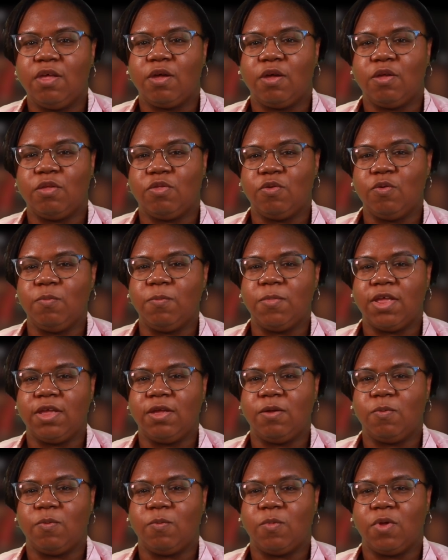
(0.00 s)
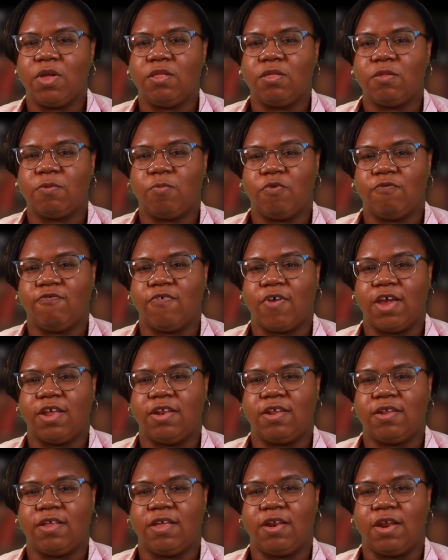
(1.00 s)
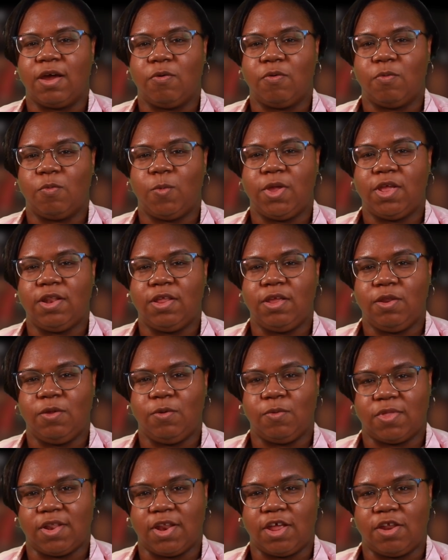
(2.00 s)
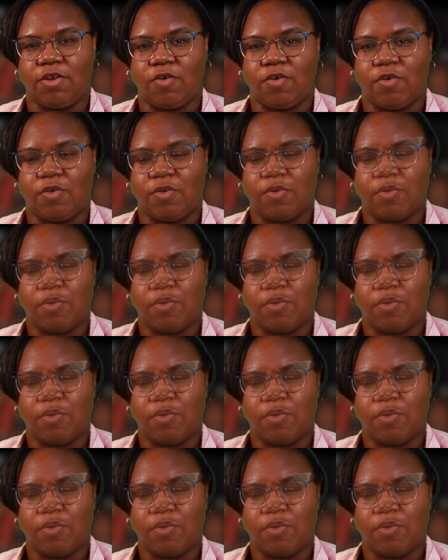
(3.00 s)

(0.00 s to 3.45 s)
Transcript: A Zoom link is provided in our weekly newsletter.